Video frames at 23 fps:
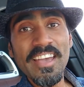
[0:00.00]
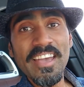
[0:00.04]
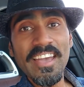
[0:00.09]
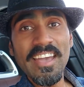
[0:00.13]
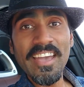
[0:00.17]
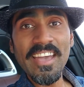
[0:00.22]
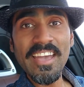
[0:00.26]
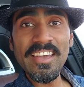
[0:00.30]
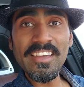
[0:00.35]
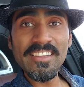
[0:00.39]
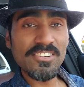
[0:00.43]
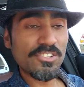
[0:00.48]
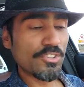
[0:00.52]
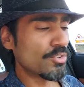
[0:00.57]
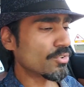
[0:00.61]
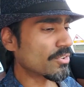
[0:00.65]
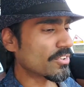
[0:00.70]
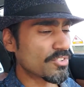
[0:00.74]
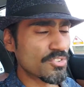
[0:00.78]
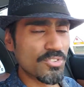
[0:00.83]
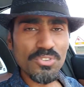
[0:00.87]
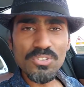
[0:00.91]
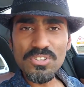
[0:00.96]
And you
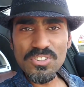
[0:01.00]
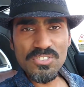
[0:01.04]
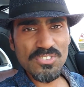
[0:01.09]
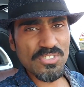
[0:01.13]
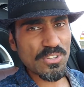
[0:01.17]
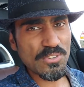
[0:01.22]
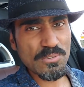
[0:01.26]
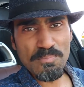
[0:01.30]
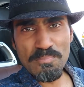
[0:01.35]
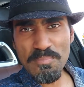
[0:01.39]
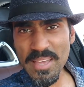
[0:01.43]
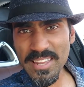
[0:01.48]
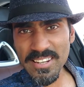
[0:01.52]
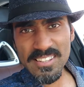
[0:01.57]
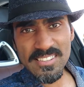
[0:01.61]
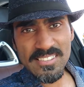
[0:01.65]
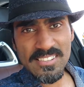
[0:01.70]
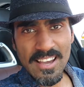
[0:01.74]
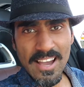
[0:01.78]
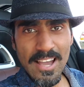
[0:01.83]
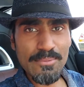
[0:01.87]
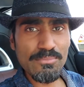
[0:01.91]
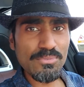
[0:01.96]
can do these as many
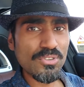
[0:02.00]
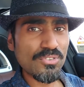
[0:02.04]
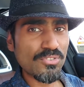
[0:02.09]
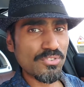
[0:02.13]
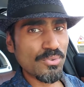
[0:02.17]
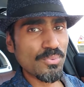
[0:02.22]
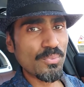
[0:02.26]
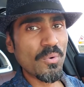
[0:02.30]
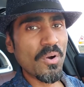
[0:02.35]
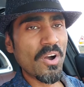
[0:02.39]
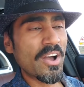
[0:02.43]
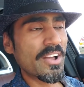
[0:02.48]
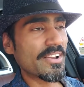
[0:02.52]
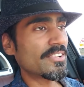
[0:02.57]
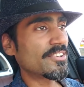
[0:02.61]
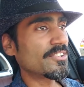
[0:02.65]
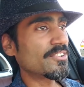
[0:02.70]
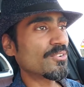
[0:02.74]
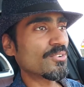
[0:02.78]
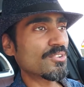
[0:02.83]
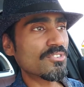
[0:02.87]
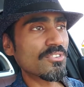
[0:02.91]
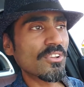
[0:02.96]
times as you want. You
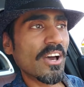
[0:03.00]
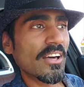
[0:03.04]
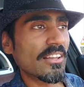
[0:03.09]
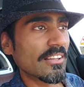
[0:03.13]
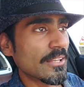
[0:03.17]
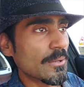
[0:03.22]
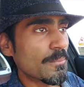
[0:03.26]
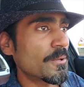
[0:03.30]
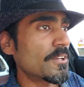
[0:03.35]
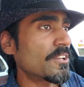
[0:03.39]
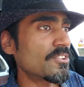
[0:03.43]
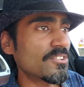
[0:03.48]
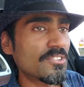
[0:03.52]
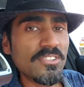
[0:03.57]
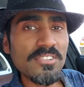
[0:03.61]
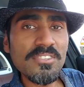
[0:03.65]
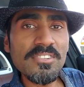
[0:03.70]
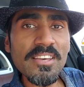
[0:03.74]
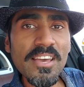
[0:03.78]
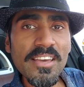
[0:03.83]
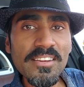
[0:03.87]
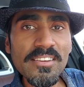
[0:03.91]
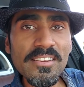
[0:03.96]
know, it's not limited to
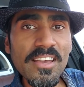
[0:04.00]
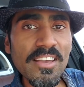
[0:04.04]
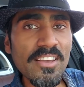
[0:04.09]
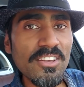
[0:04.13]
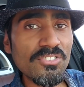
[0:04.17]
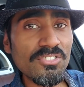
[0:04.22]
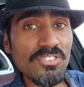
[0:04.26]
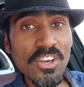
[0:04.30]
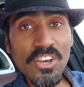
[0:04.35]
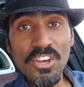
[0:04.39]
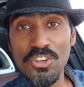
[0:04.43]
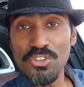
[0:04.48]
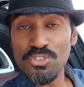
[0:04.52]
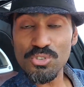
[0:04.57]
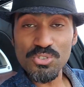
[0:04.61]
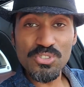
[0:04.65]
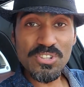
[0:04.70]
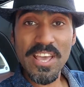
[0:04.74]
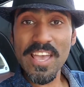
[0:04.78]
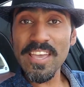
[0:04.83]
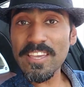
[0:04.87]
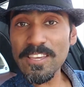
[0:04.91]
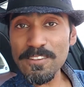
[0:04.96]
10 days. So
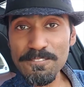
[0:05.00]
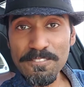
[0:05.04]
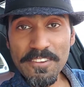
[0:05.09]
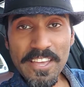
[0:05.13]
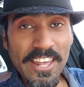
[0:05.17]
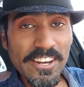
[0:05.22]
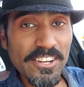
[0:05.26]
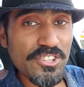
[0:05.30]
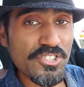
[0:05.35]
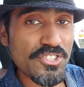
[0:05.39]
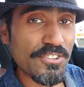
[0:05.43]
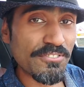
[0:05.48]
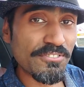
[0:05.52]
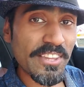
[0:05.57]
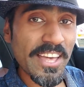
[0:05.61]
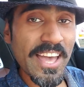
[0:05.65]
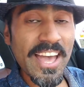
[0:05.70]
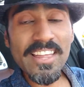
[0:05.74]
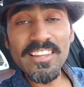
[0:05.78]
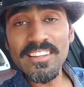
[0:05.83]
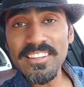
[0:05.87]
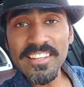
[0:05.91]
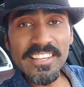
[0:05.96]
take advantage of
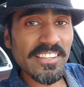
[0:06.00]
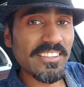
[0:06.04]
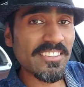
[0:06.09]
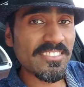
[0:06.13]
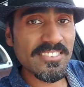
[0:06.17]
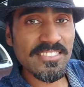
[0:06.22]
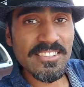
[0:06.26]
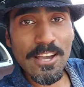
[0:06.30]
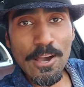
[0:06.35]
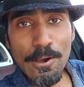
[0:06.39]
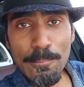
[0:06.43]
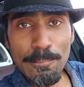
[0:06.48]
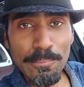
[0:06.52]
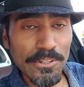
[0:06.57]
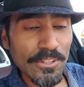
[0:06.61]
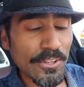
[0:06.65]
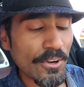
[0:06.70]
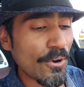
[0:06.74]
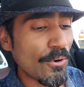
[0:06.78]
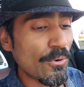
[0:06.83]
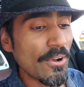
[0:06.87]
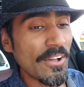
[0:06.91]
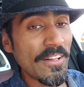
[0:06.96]
that. Link is down
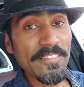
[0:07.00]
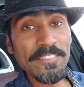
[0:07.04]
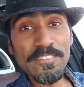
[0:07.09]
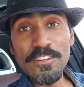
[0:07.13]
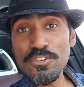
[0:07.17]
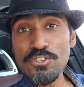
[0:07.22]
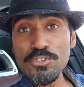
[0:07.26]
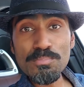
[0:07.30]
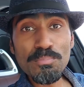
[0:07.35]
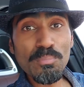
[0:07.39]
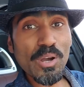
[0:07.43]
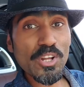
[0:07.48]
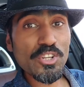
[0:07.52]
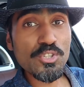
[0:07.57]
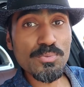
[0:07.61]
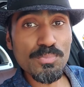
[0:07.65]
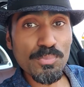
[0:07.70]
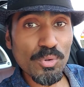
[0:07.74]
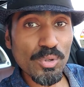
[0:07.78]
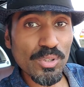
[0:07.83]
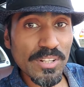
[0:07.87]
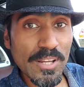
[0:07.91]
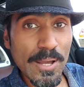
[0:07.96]
below. There's much
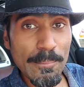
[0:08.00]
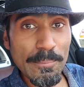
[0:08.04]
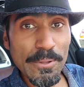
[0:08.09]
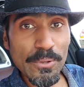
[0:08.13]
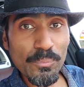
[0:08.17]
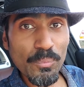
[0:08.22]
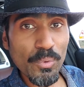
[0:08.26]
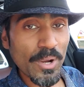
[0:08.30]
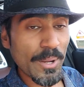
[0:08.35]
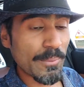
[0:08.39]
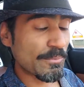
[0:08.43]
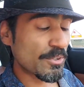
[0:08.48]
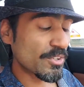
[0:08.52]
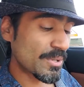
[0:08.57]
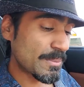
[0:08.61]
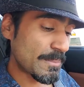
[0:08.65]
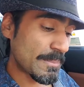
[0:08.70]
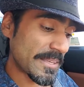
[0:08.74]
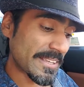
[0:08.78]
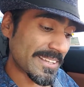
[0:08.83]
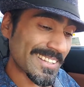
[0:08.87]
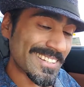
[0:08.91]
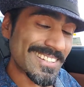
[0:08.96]
more coming where I'm going to
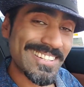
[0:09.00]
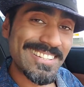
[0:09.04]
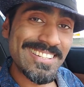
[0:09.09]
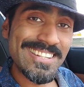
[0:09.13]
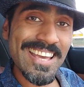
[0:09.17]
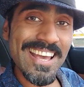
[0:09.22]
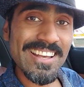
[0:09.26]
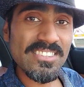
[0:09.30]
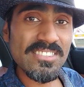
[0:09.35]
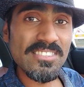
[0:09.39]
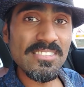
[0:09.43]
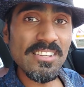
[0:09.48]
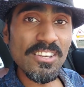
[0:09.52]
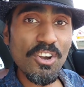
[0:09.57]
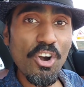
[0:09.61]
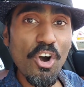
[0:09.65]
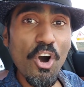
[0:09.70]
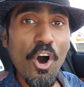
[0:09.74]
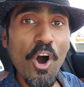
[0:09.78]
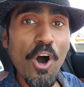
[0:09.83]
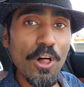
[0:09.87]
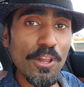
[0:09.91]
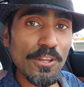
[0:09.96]
be condensing
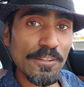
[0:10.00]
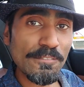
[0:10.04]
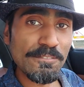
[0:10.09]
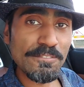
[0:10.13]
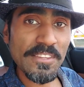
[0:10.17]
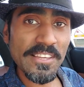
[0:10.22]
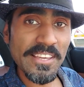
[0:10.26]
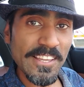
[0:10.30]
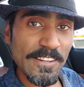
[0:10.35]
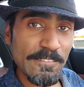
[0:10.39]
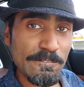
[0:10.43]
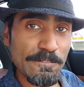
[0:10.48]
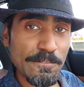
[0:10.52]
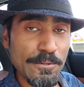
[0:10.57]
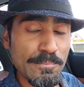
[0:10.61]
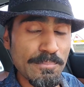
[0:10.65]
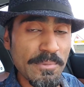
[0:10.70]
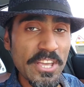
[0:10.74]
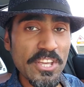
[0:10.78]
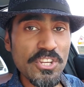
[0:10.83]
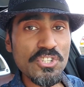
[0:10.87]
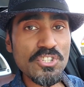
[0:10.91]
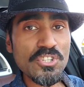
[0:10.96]
all of the
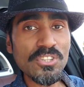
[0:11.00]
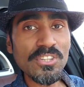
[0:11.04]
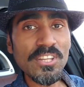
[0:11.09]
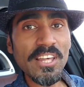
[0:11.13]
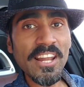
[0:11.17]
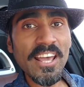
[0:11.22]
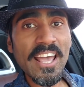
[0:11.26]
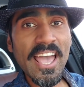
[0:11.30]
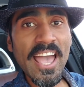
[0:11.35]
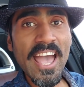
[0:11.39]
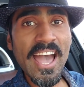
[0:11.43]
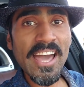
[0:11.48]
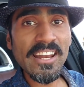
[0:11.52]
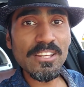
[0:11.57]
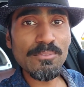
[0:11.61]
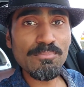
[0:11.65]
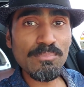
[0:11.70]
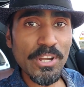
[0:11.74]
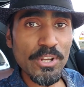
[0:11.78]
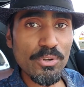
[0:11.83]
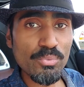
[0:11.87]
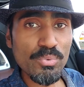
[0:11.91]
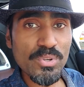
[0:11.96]
information that I had in
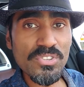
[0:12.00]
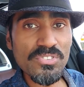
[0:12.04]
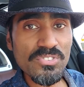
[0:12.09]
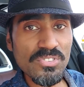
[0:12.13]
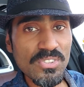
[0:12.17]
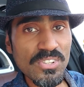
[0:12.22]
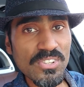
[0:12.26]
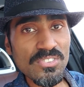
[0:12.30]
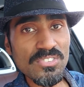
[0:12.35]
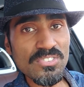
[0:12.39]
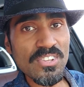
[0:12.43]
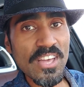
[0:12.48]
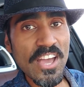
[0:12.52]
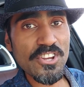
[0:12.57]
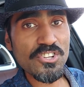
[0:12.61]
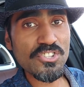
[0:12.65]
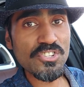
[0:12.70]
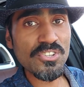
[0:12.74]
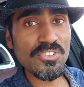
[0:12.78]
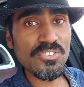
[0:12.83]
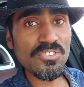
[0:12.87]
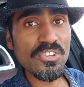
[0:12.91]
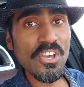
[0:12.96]
my reasoning
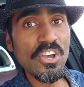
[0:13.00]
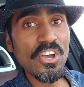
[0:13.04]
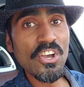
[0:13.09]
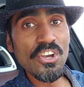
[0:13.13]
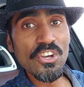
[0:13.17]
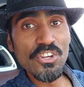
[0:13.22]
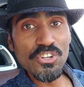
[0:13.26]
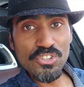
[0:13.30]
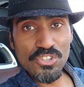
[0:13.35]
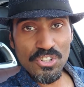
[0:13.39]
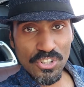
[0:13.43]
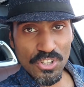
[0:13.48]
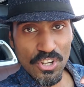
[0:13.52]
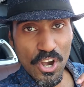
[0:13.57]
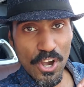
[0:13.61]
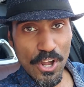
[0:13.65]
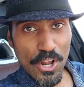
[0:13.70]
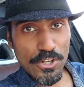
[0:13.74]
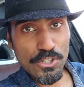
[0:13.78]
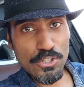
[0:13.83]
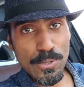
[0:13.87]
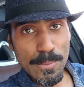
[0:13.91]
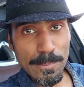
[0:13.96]
sessions to
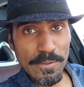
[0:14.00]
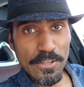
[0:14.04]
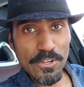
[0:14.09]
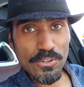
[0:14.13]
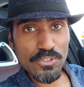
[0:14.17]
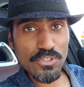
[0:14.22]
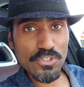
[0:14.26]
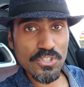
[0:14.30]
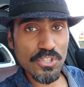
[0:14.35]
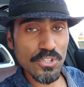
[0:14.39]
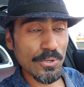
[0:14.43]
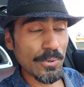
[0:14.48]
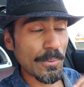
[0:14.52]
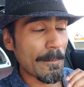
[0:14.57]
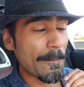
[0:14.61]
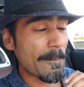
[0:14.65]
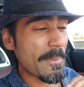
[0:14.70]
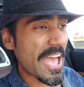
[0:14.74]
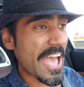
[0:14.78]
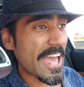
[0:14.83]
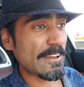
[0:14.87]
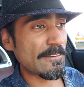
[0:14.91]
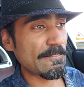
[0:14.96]
contribute to
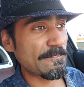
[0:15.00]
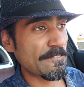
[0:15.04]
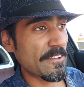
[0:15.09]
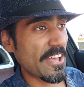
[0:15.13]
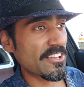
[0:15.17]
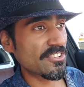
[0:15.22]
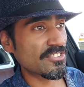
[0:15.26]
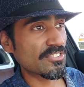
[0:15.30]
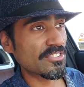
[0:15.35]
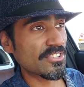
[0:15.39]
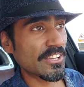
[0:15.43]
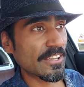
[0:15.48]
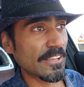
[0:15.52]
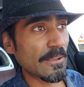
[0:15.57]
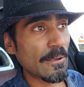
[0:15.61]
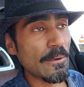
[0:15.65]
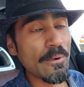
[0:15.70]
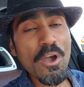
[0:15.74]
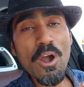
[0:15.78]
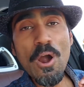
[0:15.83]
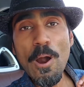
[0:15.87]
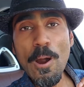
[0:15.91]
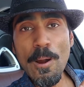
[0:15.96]
manifesting
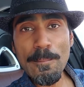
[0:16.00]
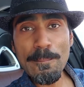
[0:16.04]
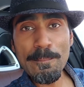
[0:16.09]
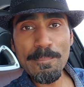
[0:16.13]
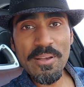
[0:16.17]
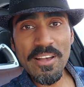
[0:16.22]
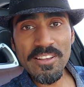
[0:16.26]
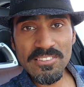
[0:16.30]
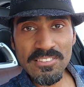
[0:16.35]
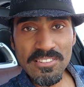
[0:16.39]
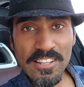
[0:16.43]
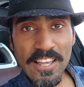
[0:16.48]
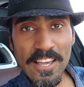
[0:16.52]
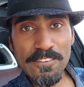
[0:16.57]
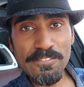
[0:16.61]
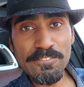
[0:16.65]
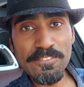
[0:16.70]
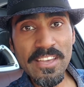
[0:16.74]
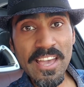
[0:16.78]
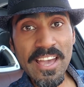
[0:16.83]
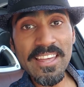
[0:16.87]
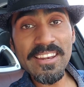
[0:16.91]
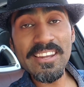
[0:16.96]
our best life
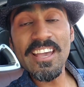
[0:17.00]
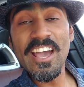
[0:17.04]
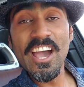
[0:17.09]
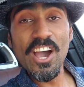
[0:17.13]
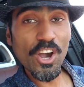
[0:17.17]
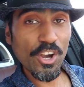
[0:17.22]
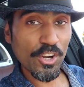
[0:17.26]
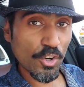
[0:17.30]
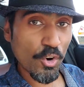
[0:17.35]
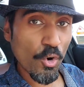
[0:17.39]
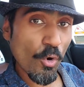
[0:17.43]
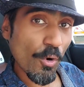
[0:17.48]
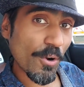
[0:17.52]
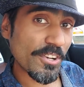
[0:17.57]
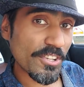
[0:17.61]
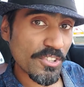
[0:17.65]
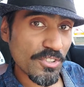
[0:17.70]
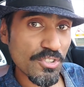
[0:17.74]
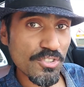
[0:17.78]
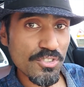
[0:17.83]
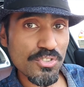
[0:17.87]
yet, according to